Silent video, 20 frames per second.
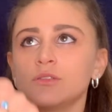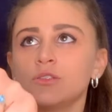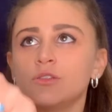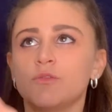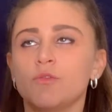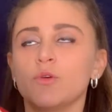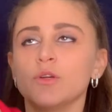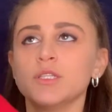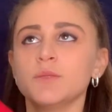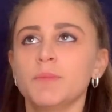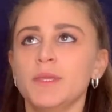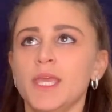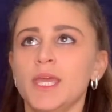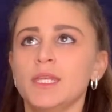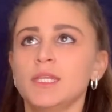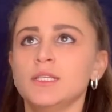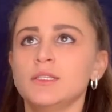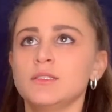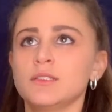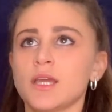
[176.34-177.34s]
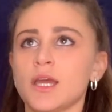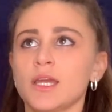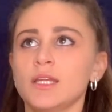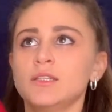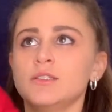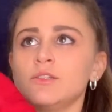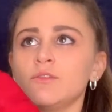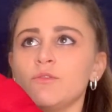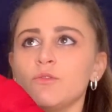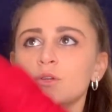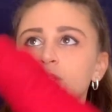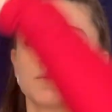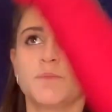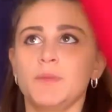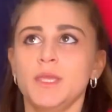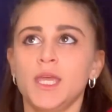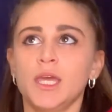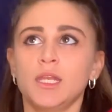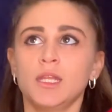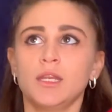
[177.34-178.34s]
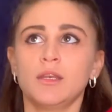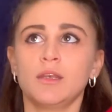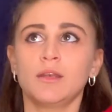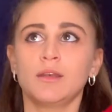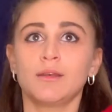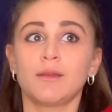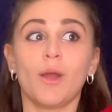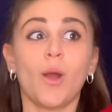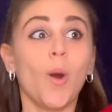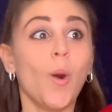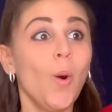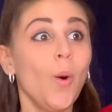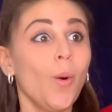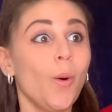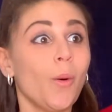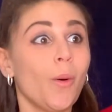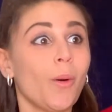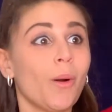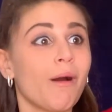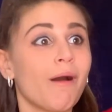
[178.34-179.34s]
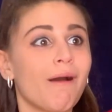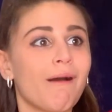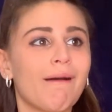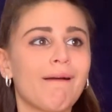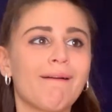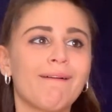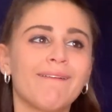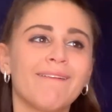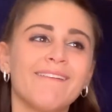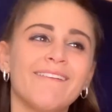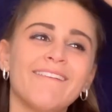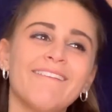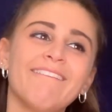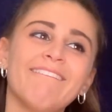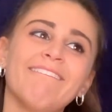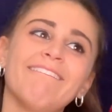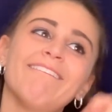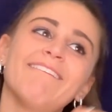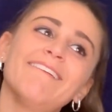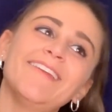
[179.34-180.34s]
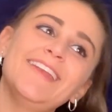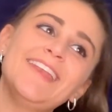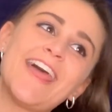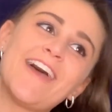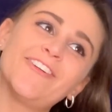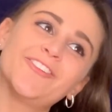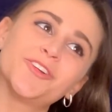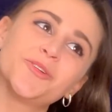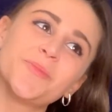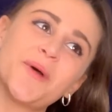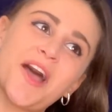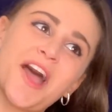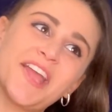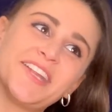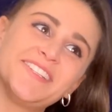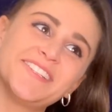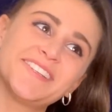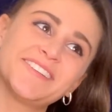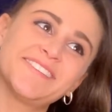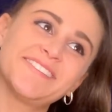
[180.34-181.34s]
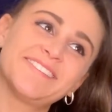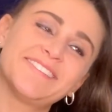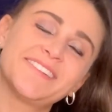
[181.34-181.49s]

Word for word: divorce, beheaded, died, divorce, beheaded. Oh, never mind.